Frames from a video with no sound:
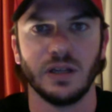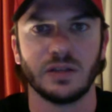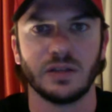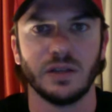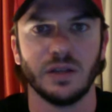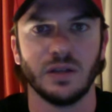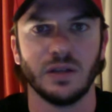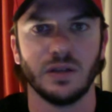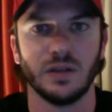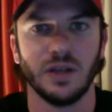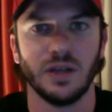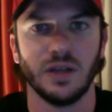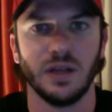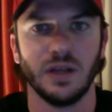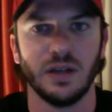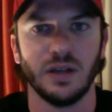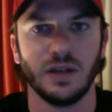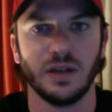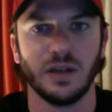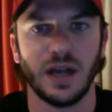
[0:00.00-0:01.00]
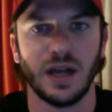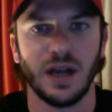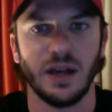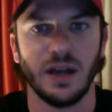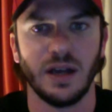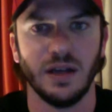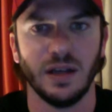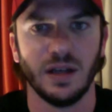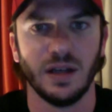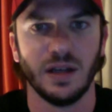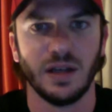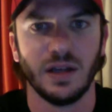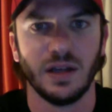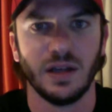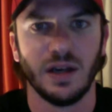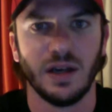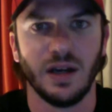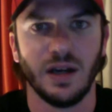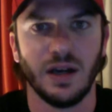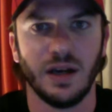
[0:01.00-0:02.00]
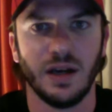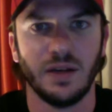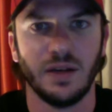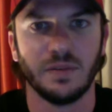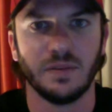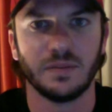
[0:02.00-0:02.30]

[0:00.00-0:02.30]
So they're kind of